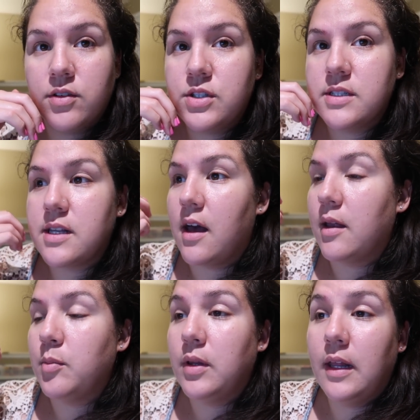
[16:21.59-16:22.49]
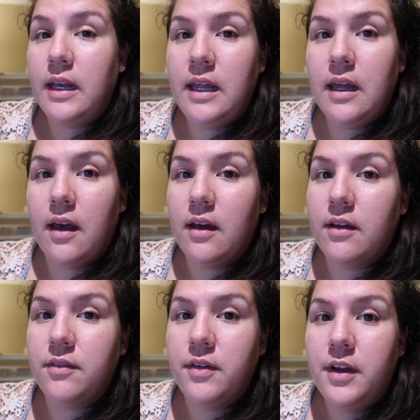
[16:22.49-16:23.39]
She's got plenty
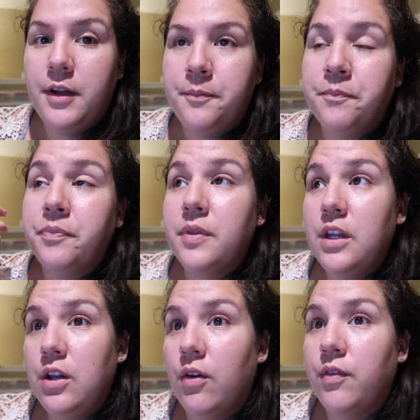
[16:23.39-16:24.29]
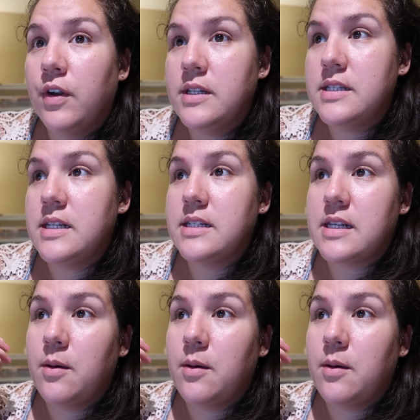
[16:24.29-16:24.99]
of you know, for instance,